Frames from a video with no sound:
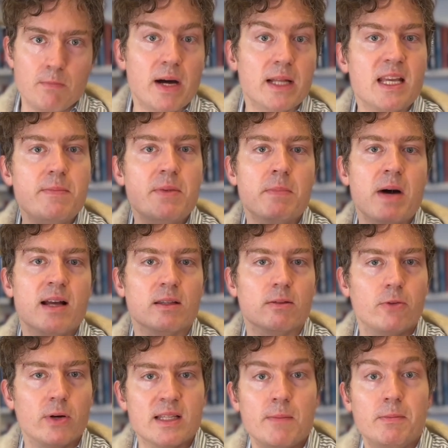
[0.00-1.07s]
But keep in mind,
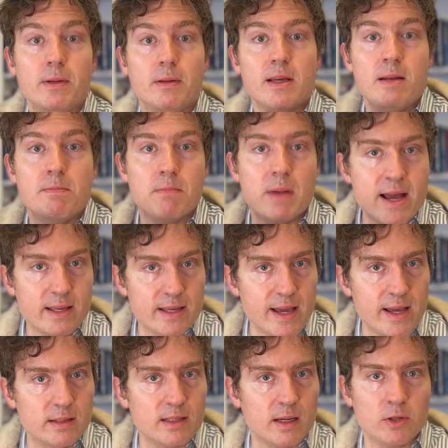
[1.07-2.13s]
for example, in my
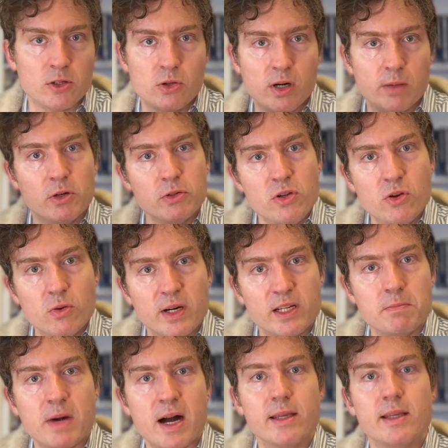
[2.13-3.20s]
case, I'm not sure about you,
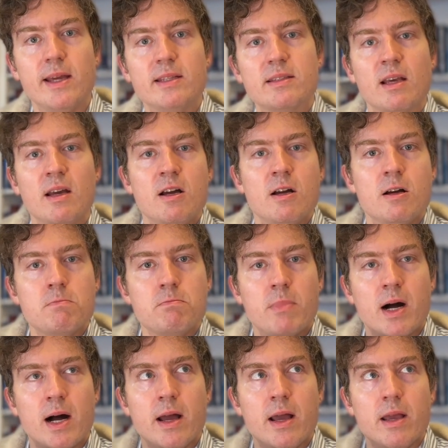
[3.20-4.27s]
but in my case,
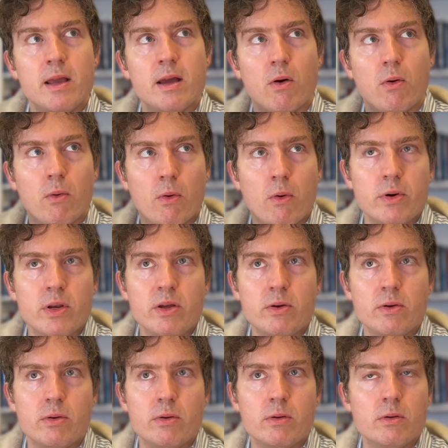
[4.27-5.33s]
my
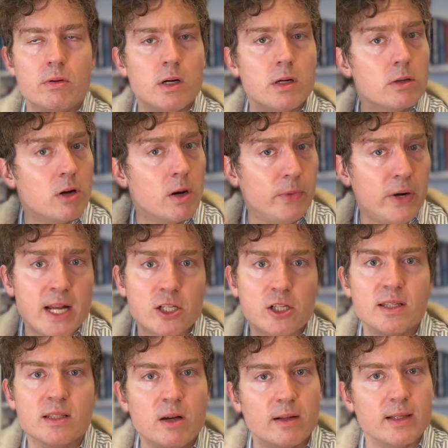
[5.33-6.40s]
audio
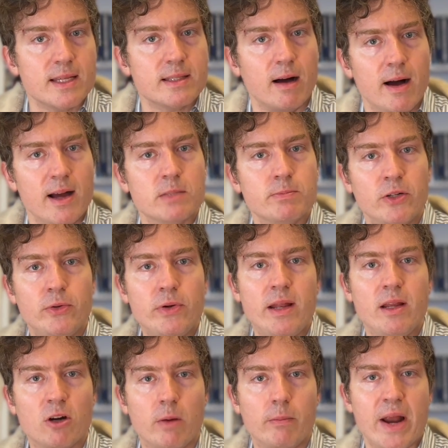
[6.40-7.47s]
comprehension is not as high as my
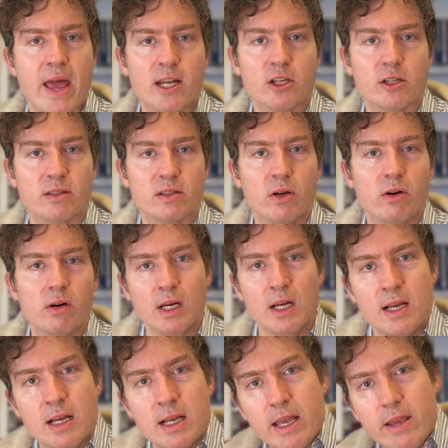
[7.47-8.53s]
reading comprehension. So
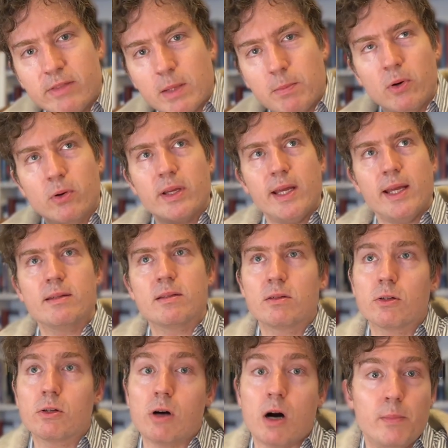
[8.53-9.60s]
if the book
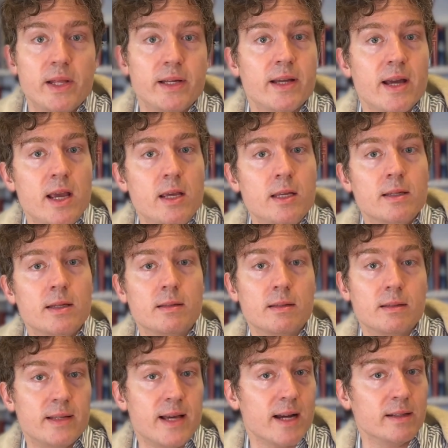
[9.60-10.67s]
is
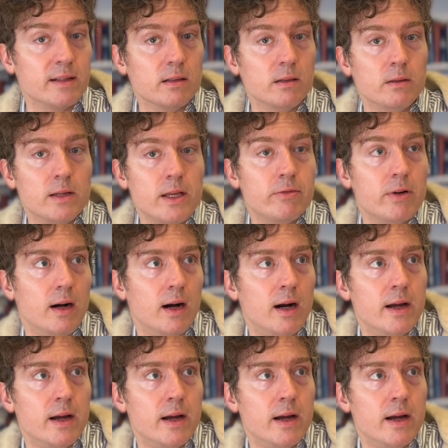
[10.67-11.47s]
complicated, technical, if